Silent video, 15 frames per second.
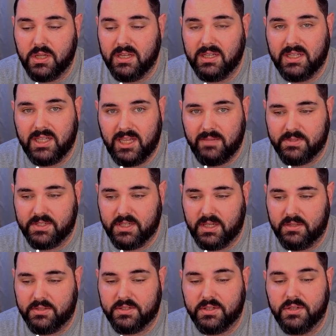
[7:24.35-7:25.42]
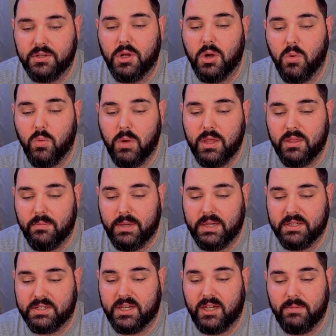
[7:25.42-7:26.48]
and game sense to know when the
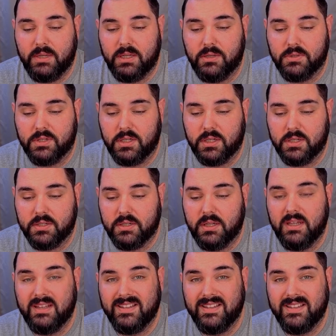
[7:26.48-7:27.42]
best time to use it is.